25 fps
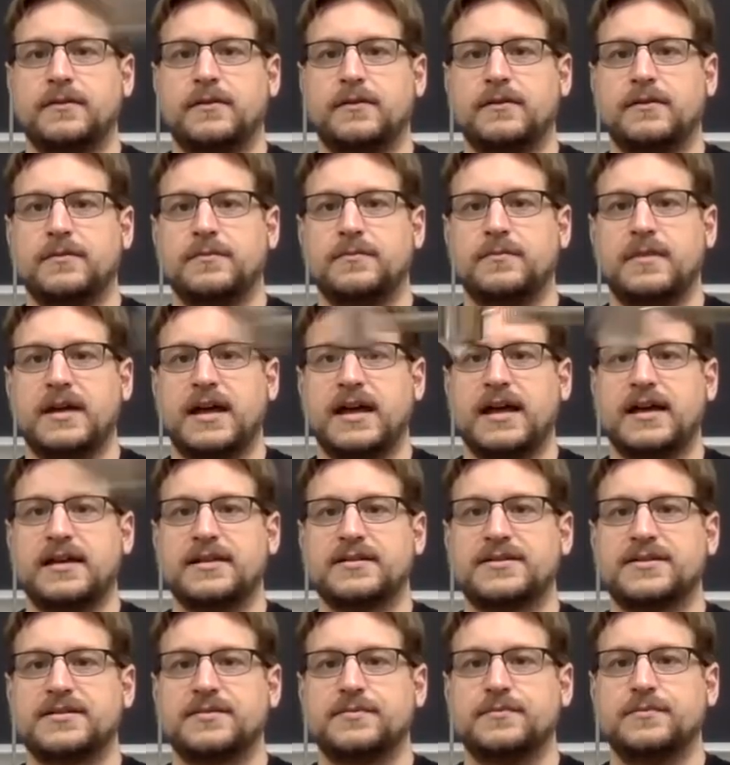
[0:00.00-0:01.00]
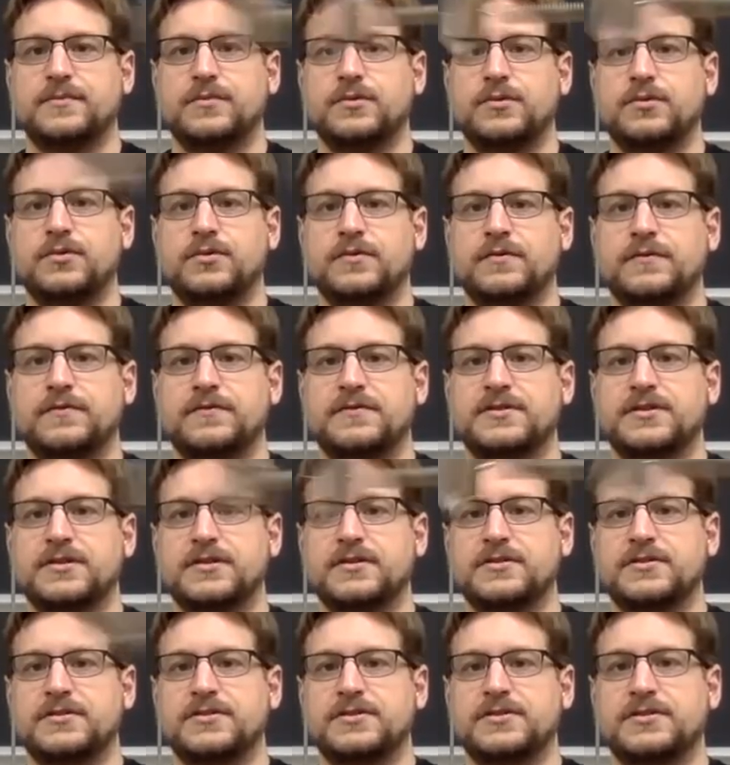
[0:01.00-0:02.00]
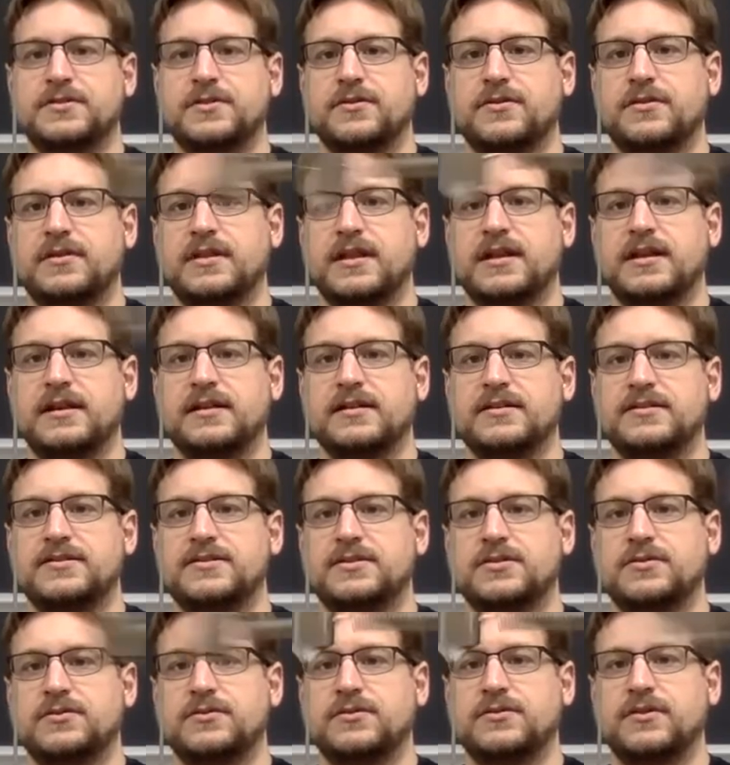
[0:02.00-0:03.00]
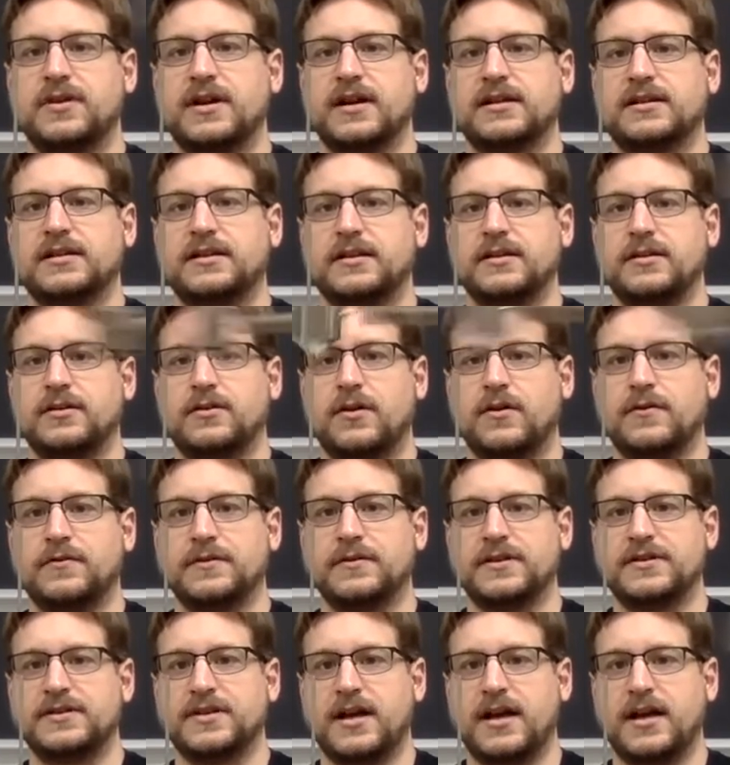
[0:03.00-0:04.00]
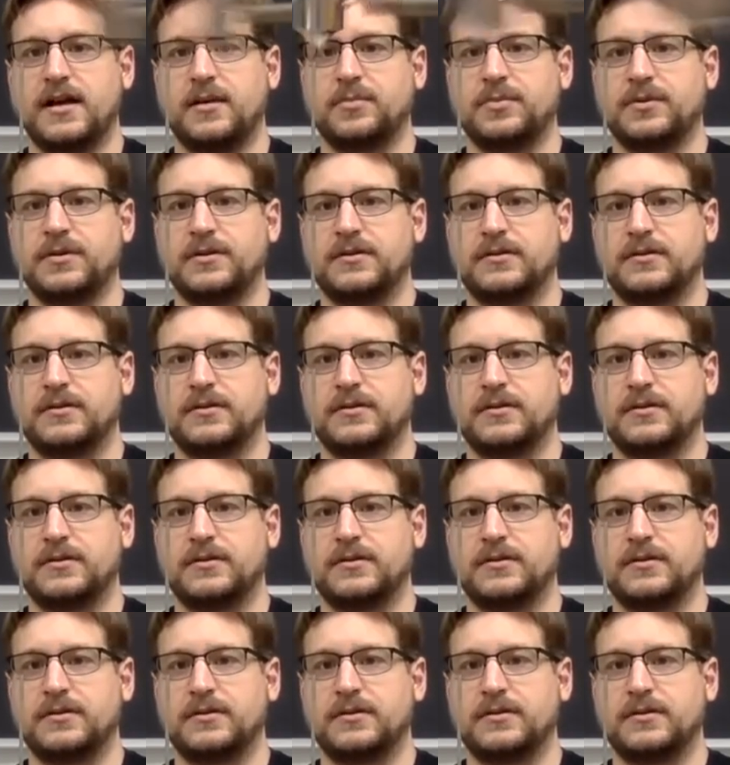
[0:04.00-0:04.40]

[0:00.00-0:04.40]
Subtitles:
the mass moves so that it is directly over top